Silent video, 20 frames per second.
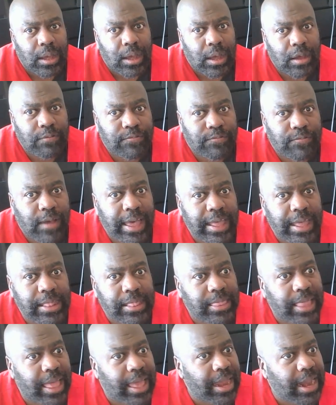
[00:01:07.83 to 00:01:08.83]
a
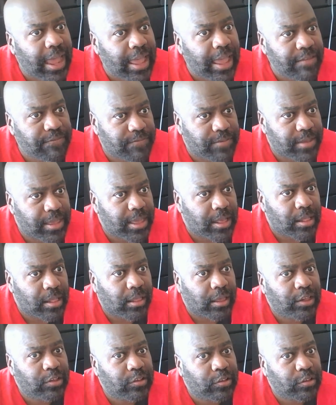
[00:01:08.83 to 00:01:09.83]
fight that I feel
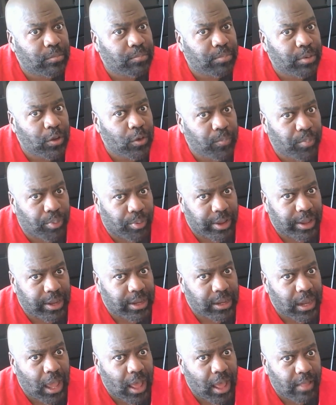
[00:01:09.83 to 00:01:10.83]
is the
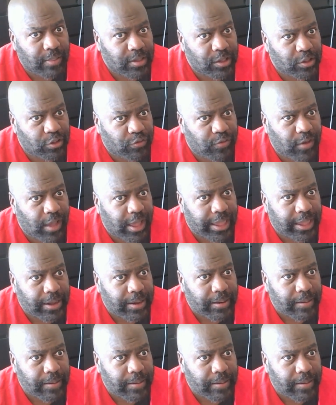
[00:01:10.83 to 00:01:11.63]
blueprint on this fight.